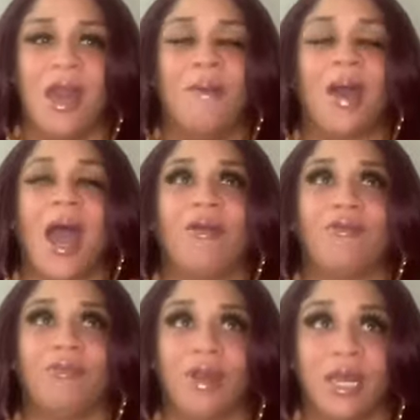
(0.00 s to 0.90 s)
But I
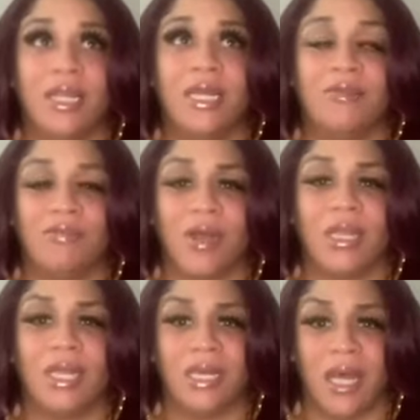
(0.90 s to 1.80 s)
really,
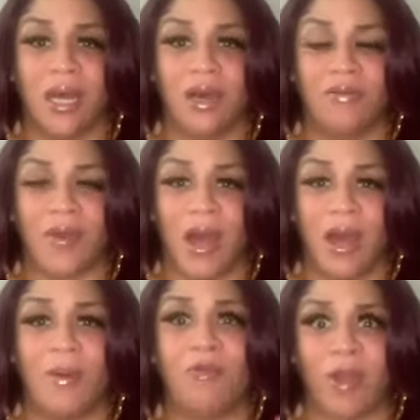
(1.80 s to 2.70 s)
really love
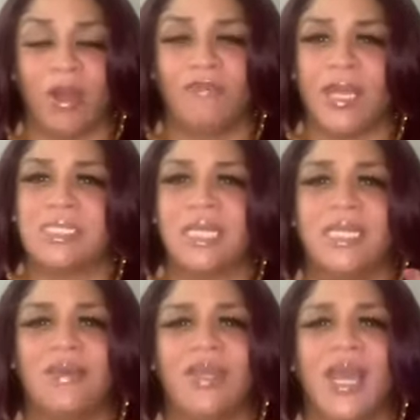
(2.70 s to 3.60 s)
a round face, and
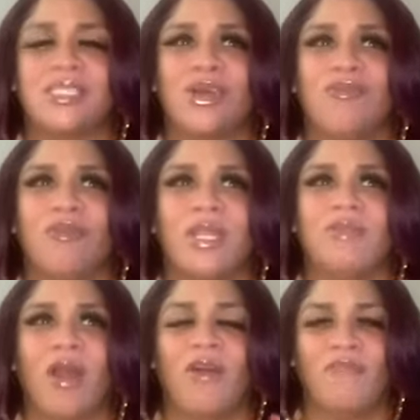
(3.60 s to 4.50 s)
Nivea has a really
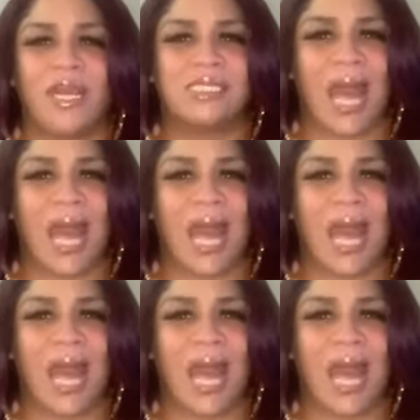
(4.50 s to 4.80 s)
round face.